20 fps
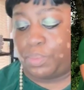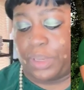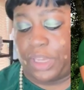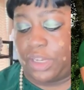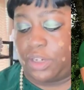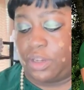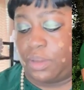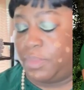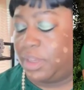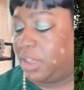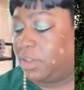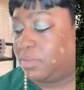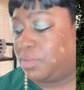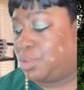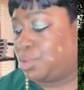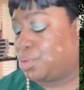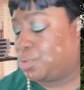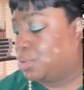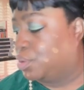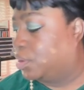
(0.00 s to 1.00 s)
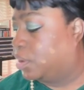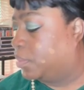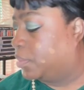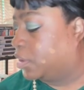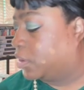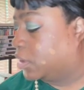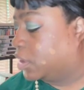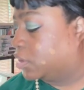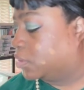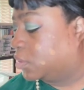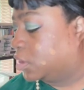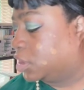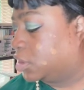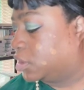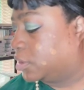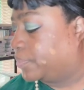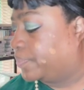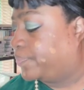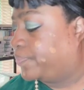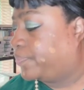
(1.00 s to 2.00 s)
Pandemic screwed up my
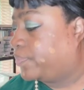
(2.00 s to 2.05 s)
graduation.